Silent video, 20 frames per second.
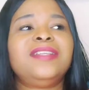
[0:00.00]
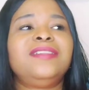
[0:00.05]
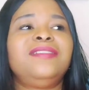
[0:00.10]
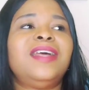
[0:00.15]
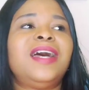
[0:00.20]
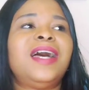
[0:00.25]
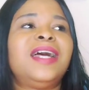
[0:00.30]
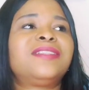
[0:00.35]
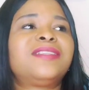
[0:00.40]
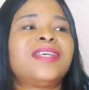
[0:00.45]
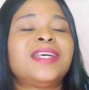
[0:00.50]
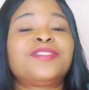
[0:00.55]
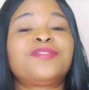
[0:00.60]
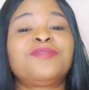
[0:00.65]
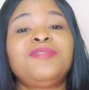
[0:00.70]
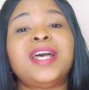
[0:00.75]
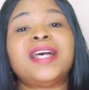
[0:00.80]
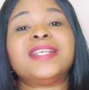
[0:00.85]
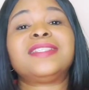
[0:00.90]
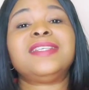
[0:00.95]
That as
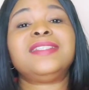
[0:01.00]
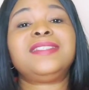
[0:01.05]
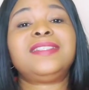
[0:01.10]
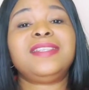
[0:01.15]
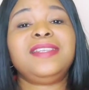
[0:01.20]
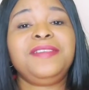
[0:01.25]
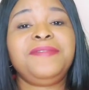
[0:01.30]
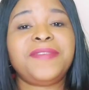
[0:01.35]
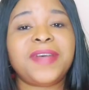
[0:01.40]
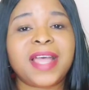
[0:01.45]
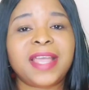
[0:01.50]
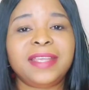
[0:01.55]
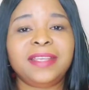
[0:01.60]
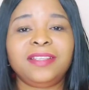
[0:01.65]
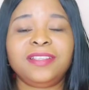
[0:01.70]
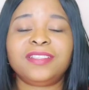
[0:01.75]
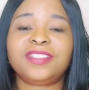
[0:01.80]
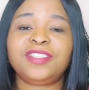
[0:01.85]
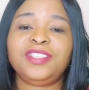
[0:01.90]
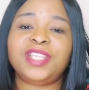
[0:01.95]
soon as they deliver
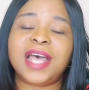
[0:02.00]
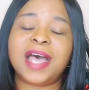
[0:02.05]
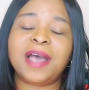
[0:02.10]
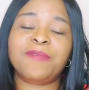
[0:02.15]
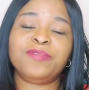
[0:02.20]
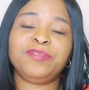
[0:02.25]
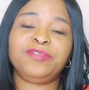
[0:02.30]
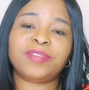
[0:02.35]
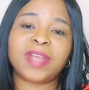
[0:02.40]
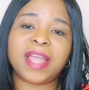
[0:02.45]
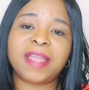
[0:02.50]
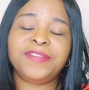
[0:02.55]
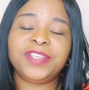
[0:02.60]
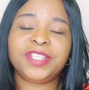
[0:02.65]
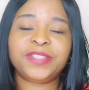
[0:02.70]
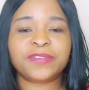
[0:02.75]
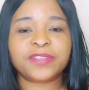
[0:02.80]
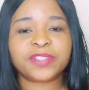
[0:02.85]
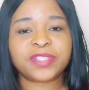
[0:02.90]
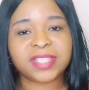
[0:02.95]
it, I will drive
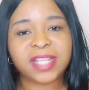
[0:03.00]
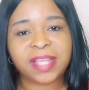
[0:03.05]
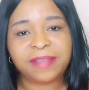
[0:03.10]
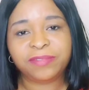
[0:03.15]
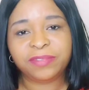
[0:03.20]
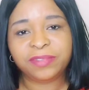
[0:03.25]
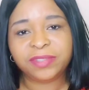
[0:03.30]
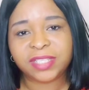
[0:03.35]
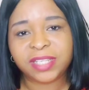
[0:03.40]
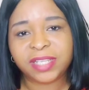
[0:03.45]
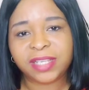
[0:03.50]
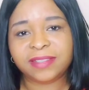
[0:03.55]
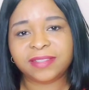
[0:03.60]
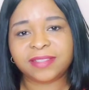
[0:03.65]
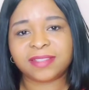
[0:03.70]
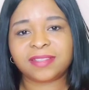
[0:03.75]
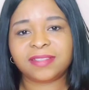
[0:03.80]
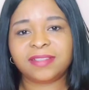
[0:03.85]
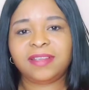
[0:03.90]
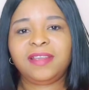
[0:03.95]
it for 7
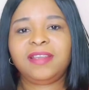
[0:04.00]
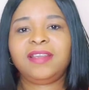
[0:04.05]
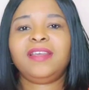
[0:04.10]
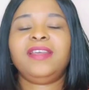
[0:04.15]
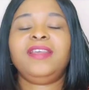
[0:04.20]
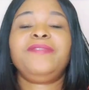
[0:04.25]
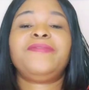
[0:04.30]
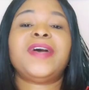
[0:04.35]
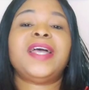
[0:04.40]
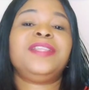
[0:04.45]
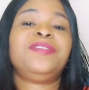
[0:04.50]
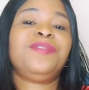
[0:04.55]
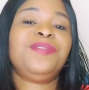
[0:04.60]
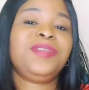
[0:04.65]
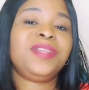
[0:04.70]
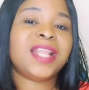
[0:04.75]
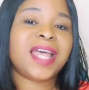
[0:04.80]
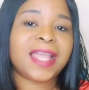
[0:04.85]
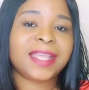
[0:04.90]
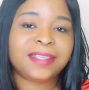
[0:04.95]
days. If I
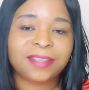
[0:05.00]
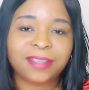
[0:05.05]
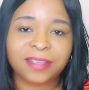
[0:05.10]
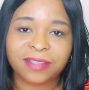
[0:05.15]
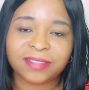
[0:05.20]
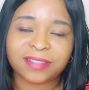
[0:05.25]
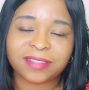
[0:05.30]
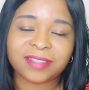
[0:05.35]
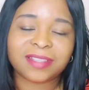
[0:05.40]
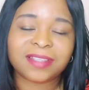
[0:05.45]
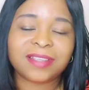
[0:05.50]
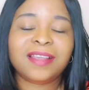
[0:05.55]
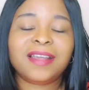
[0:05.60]
don't like it,